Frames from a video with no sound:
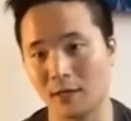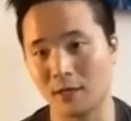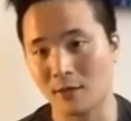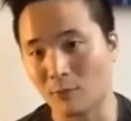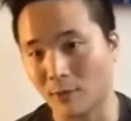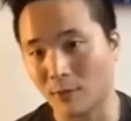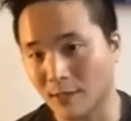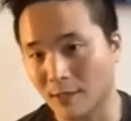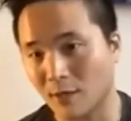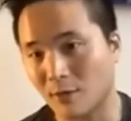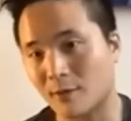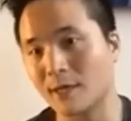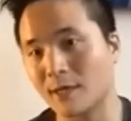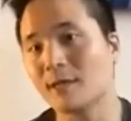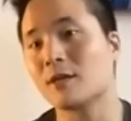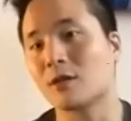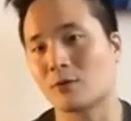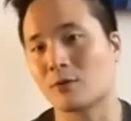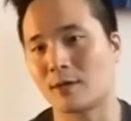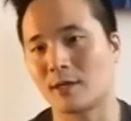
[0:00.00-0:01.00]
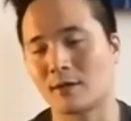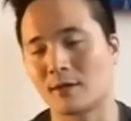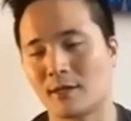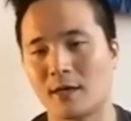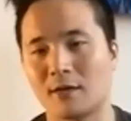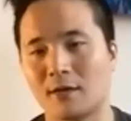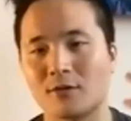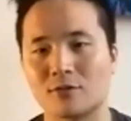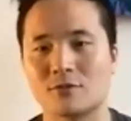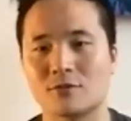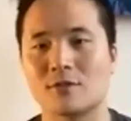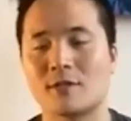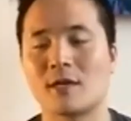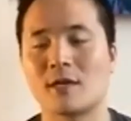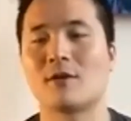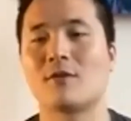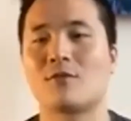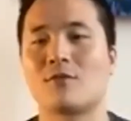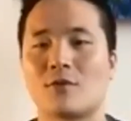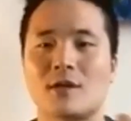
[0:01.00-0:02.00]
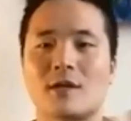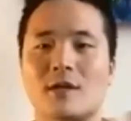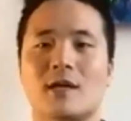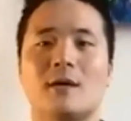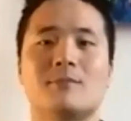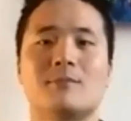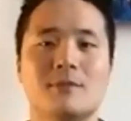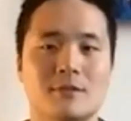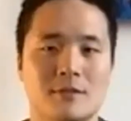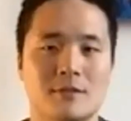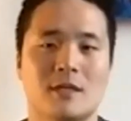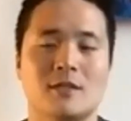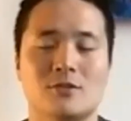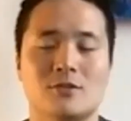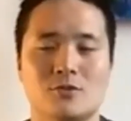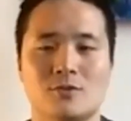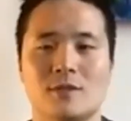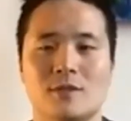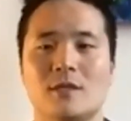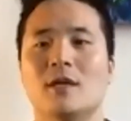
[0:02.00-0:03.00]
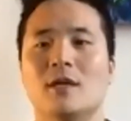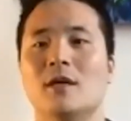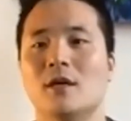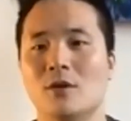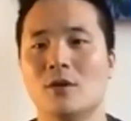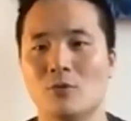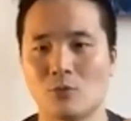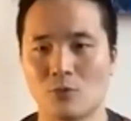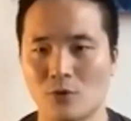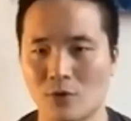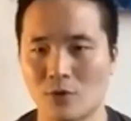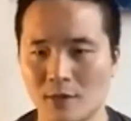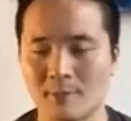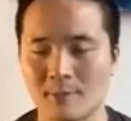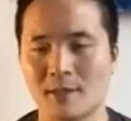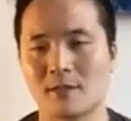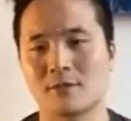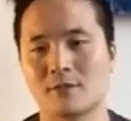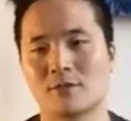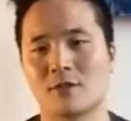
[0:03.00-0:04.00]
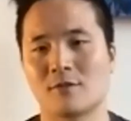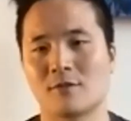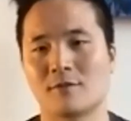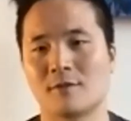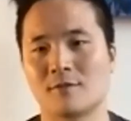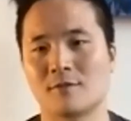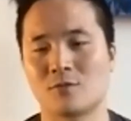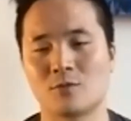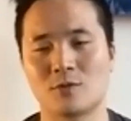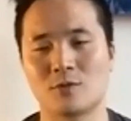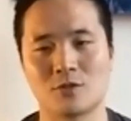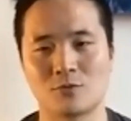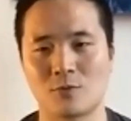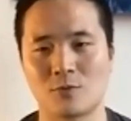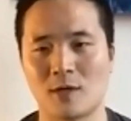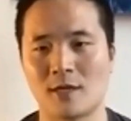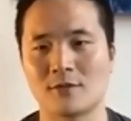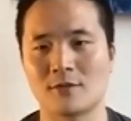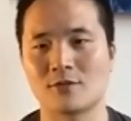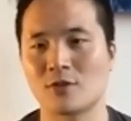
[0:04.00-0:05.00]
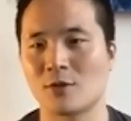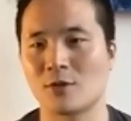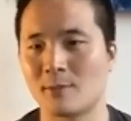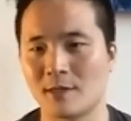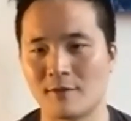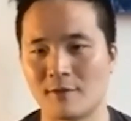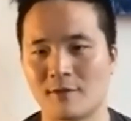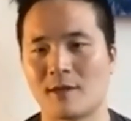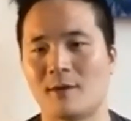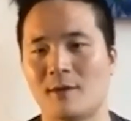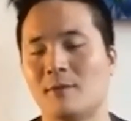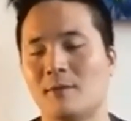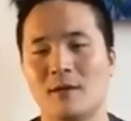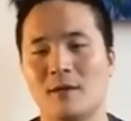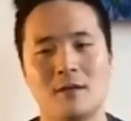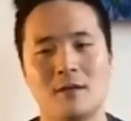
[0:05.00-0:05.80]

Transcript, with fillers: when they were in Korea, they understood that if we're going to come to this country, we're going to be conservatives, which is why so many of them